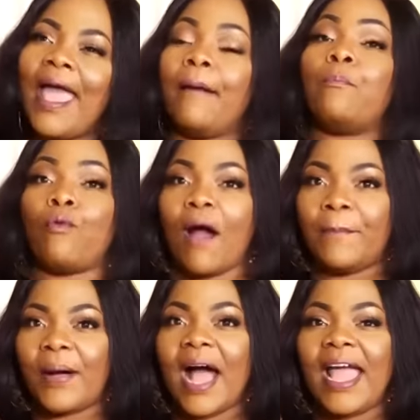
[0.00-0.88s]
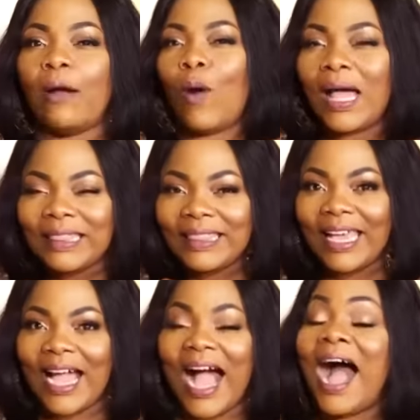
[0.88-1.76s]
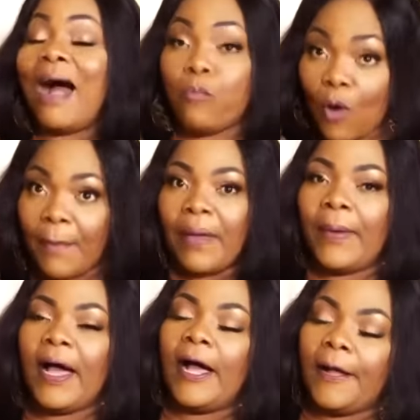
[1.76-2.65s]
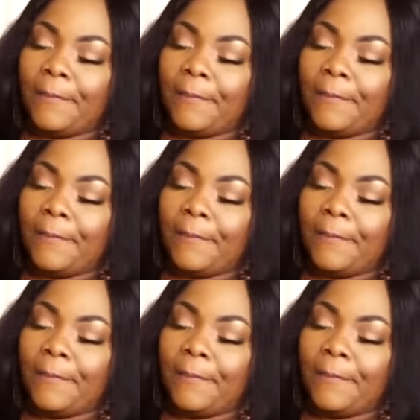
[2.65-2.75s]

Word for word: a boa pie, one thing, a boa me pa.